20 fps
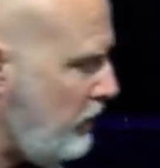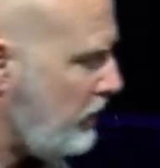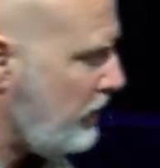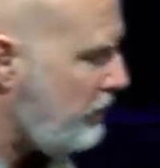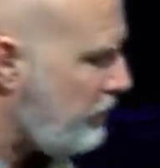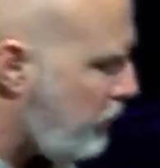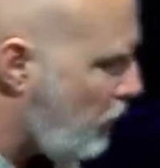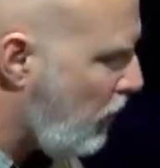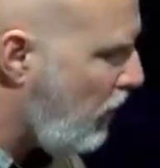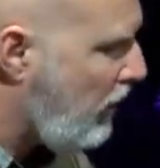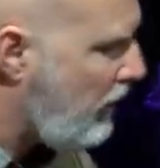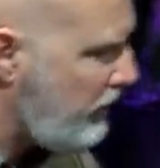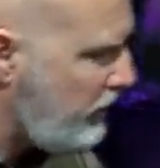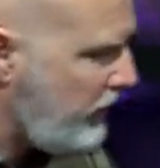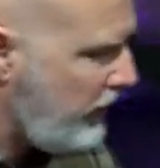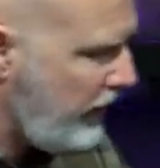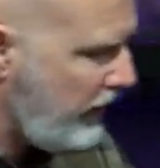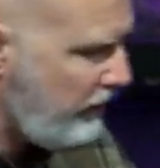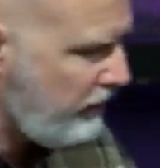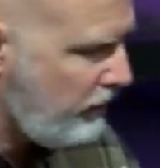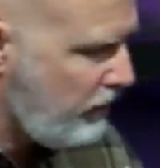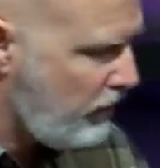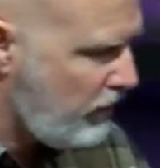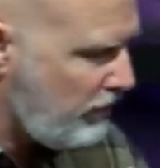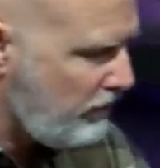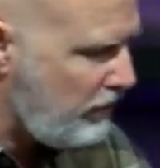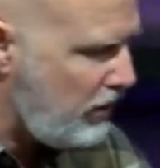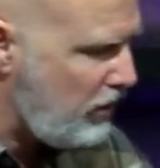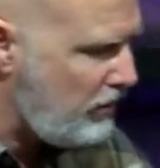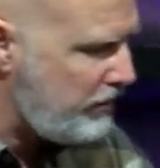want to broaden that
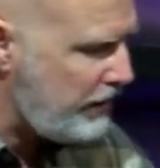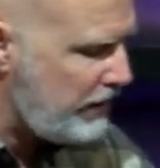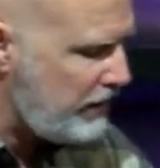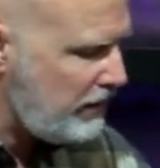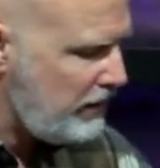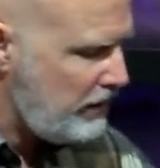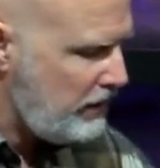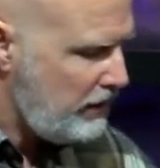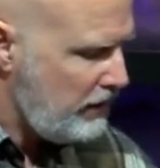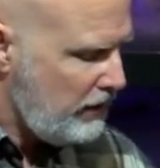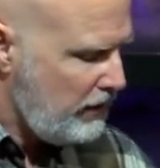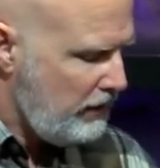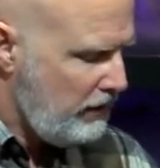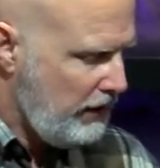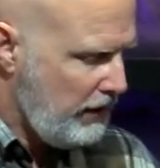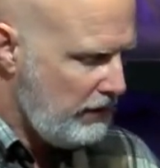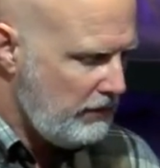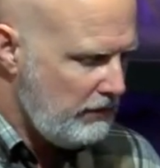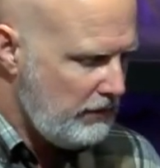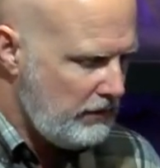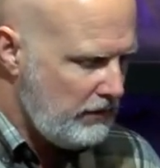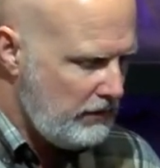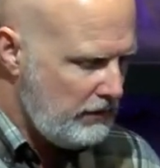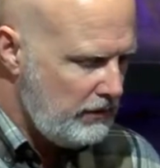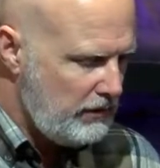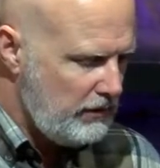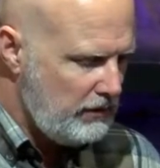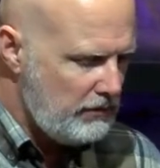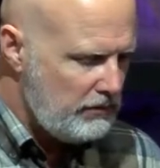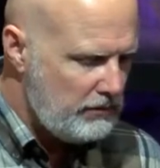for a moment, and,
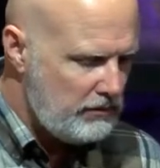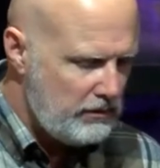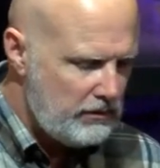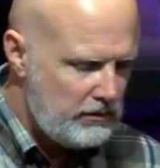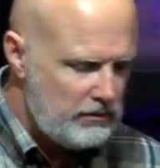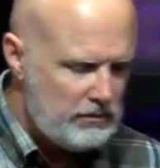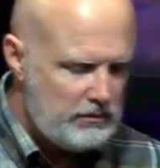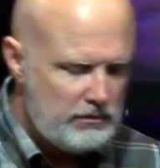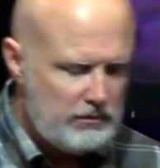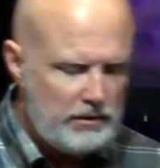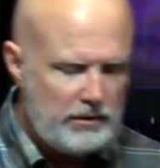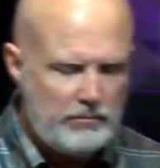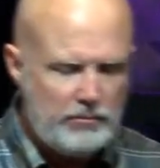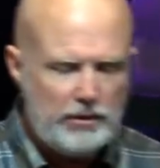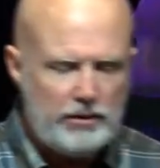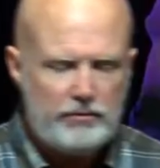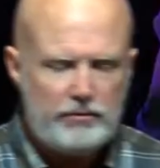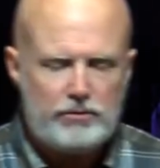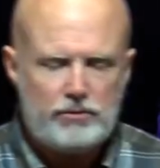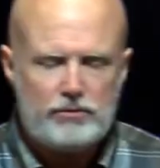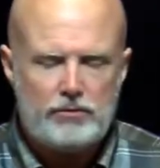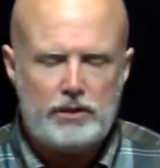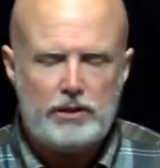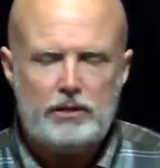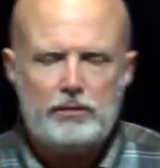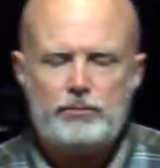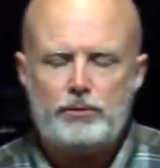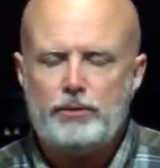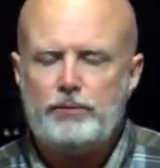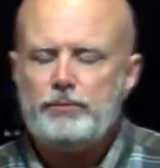and, and, and I believe this will
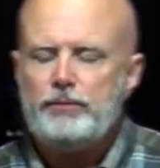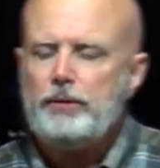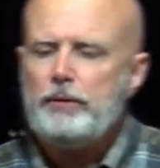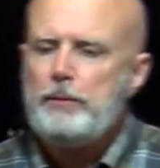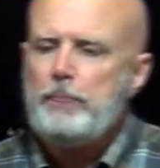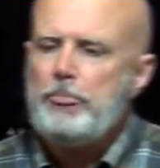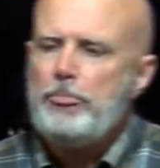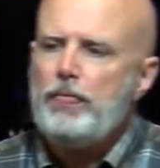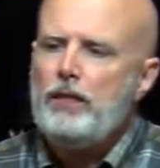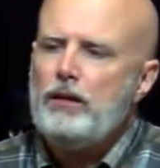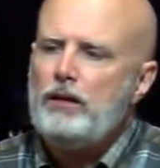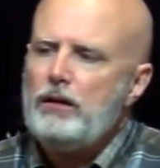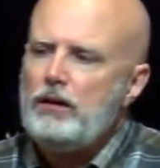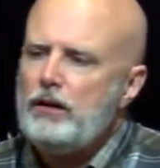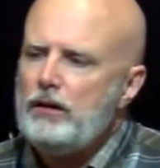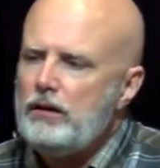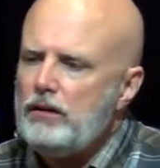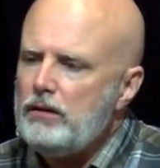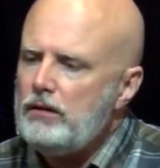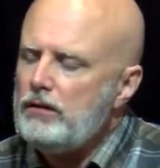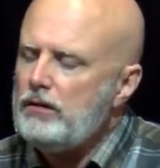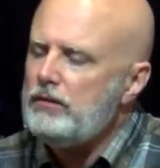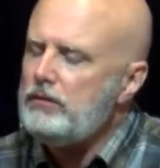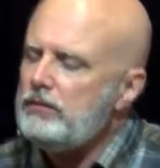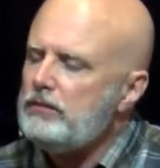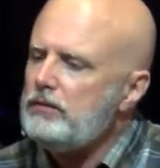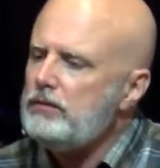help you. Uh,